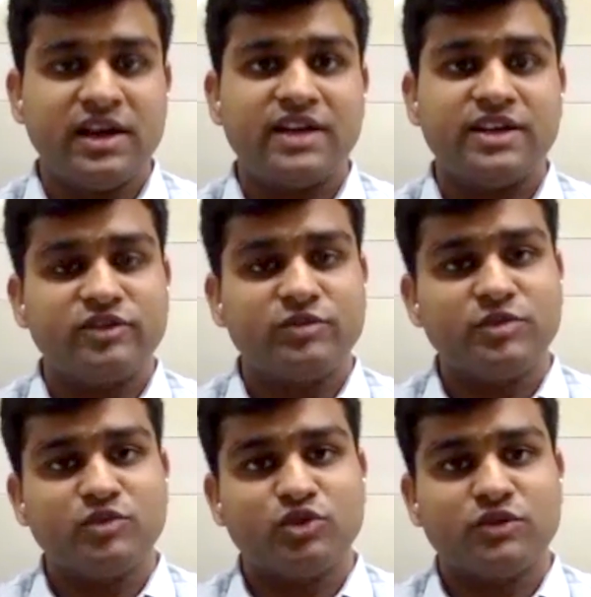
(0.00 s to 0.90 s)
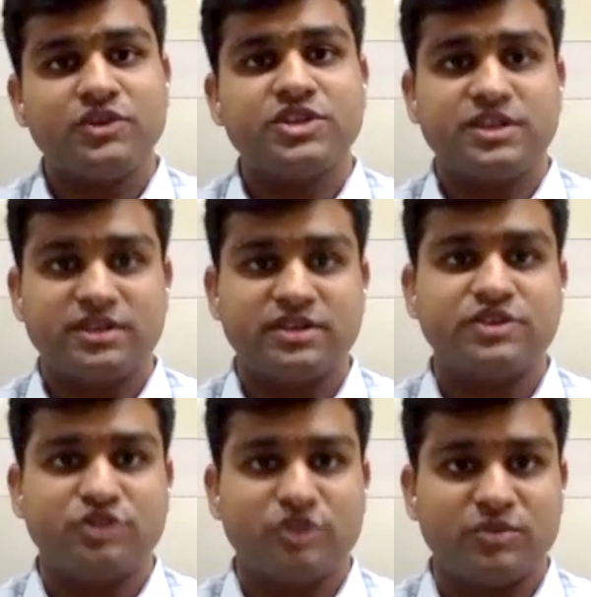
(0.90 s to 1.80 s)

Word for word: and it will be more of a generalist